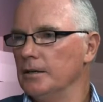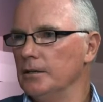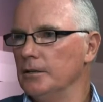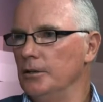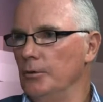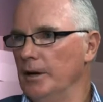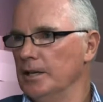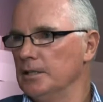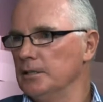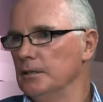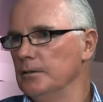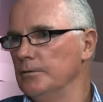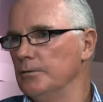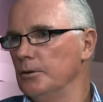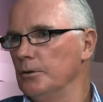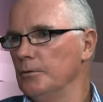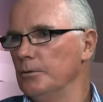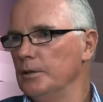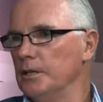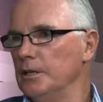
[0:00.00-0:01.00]
direction
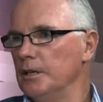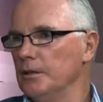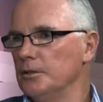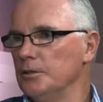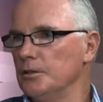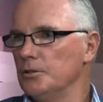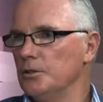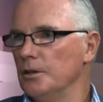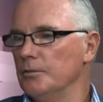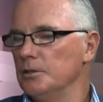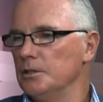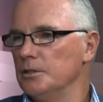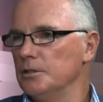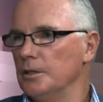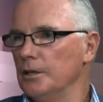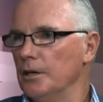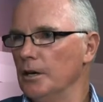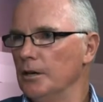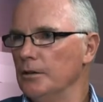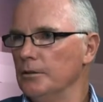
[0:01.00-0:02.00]
for intelligence services
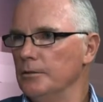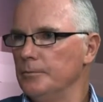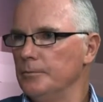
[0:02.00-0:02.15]
to go.